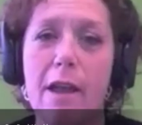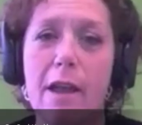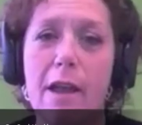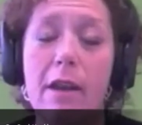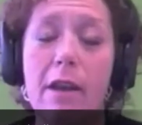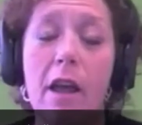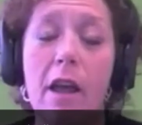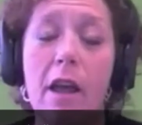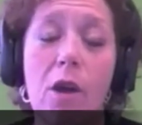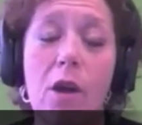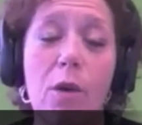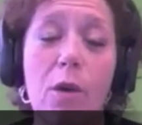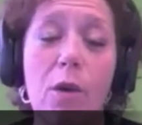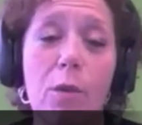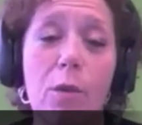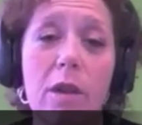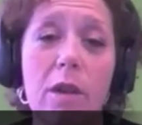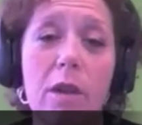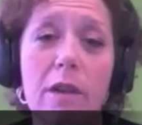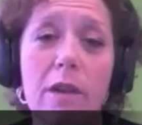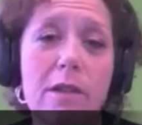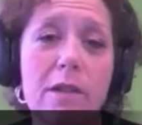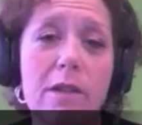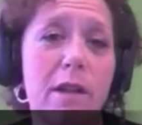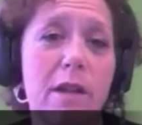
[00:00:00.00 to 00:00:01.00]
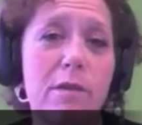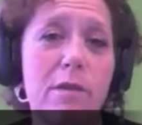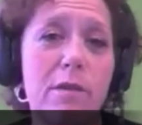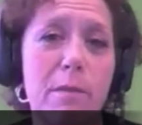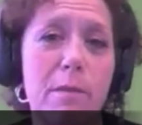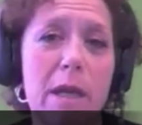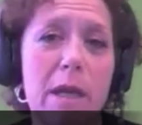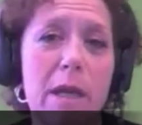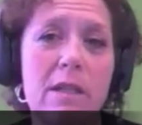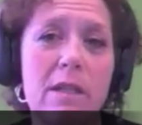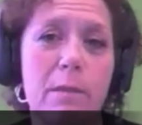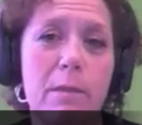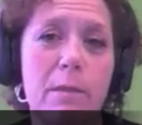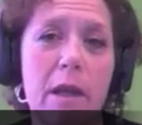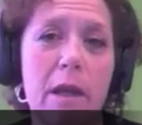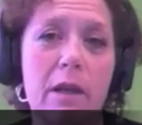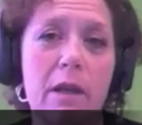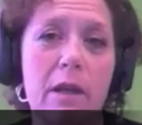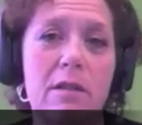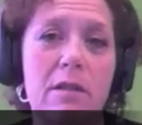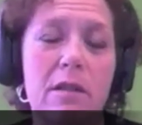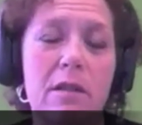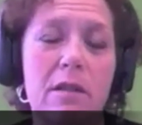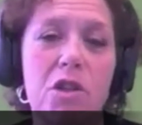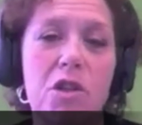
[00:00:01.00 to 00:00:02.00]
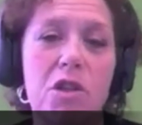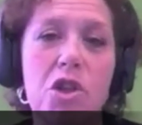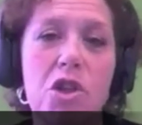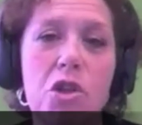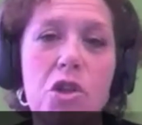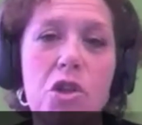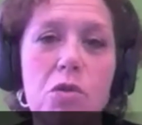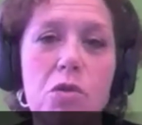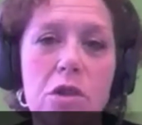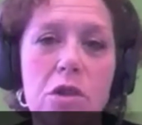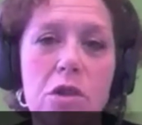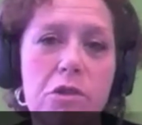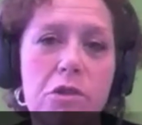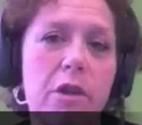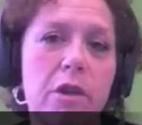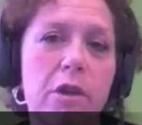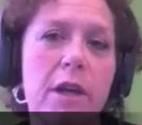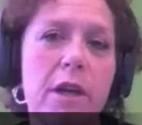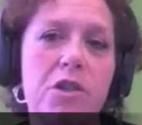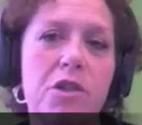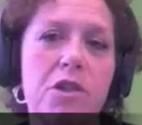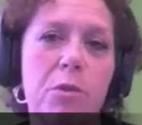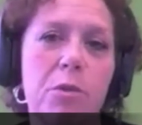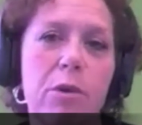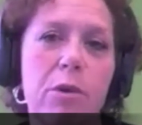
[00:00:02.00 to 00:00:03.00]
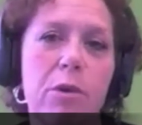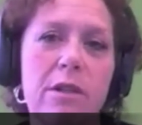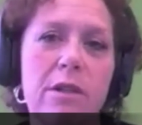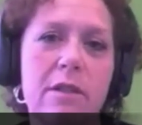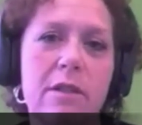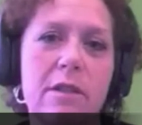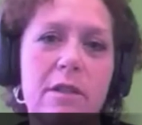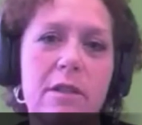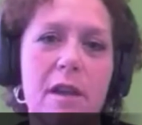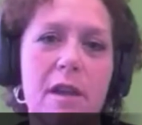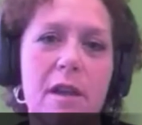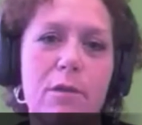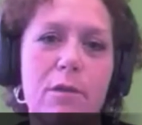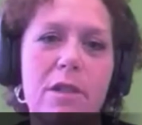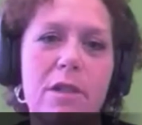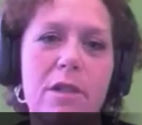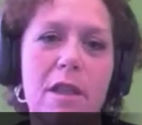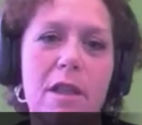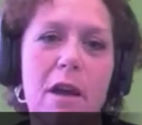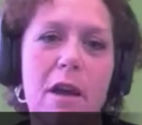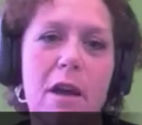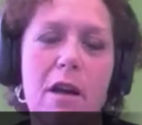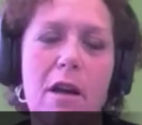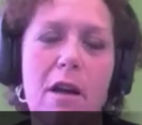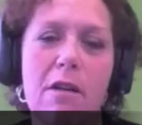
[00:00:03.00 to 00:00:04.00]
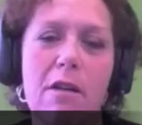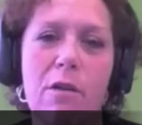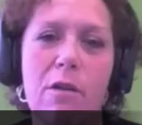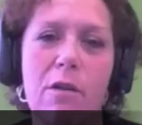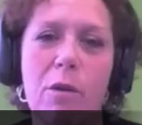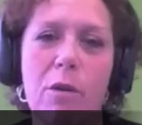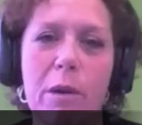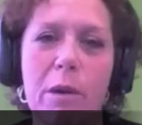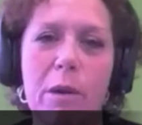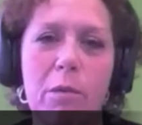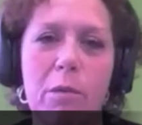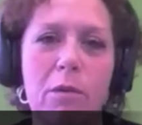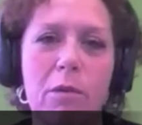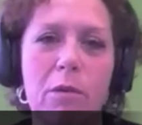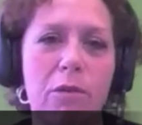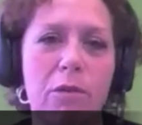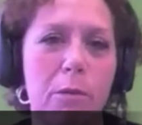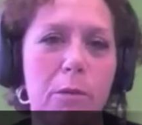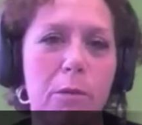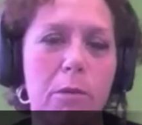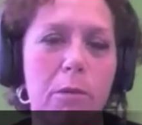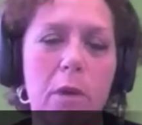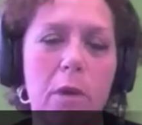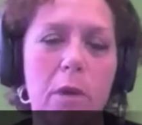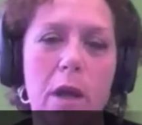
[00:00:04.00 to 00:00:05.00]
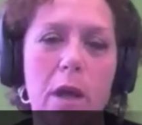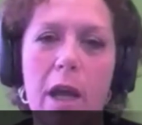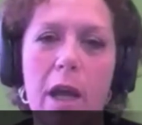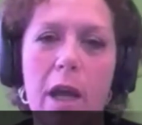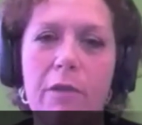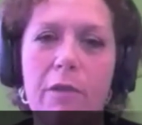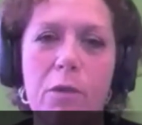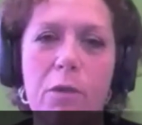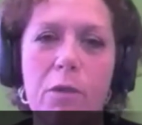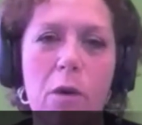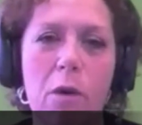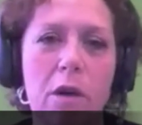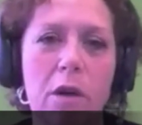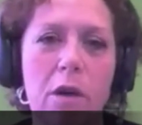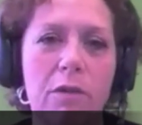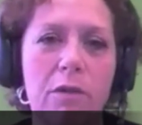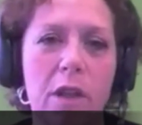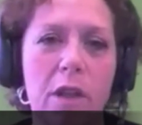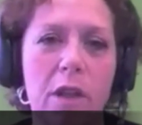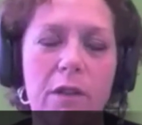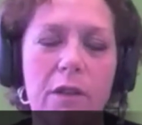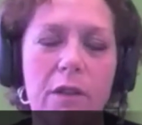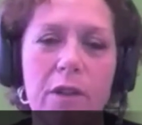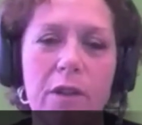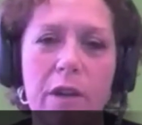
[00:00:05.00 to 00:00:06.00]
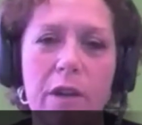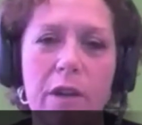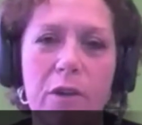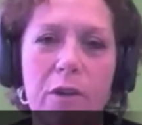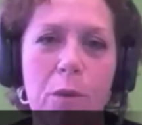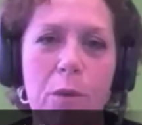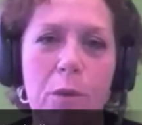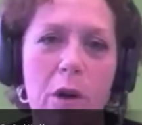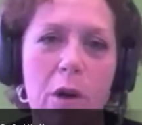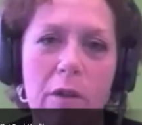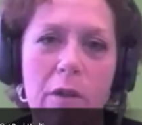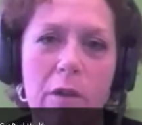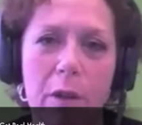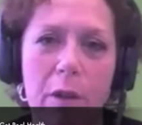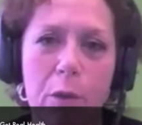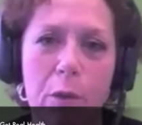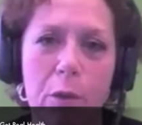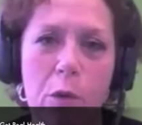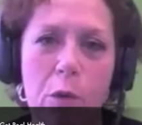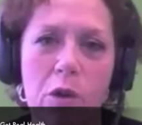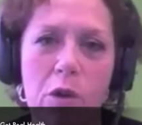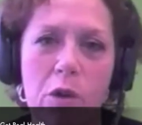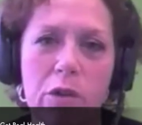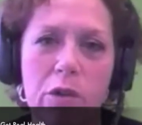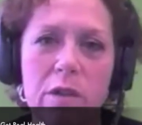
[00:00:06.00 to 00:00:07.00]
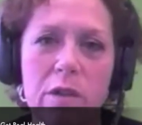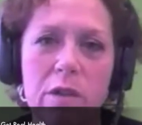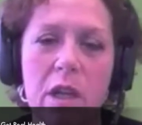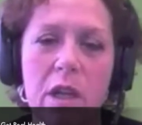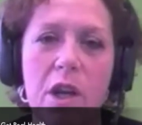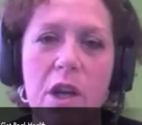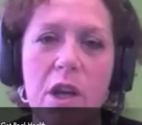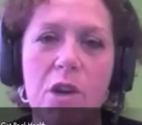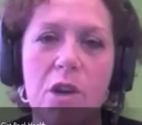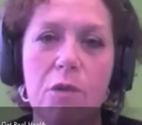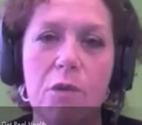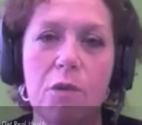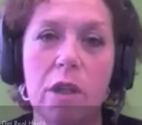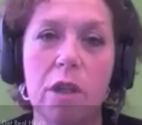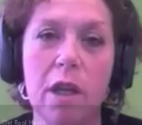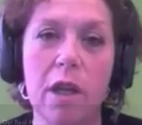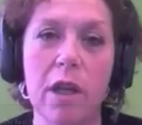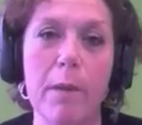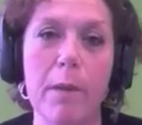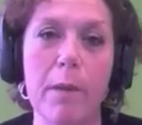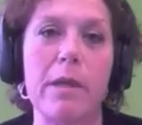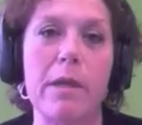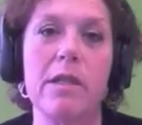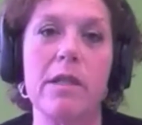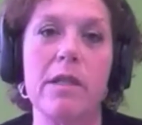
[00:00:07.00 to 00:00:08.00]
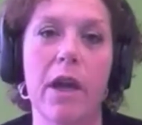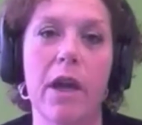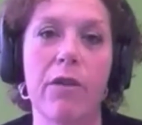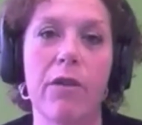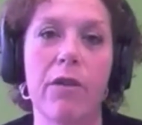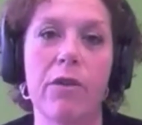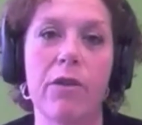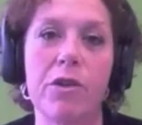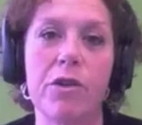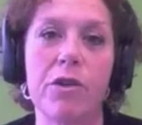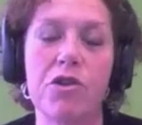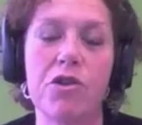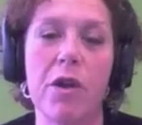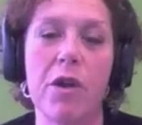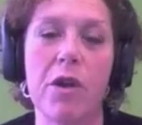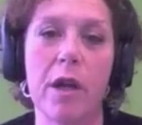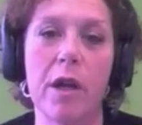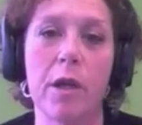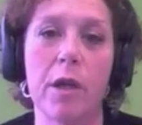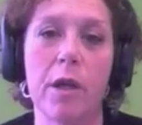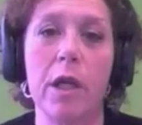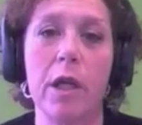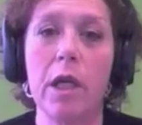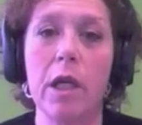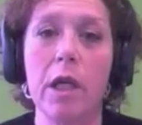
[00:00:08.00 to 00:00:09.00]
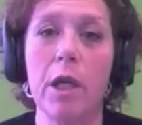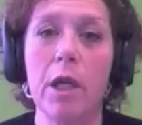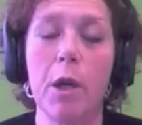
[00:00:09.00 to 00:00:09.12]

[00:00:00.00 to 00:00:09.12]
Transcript: and one of the things I was amazed about is the huge international presence that was there. There were people from every walk of life and everywhere around the world really coming together to try to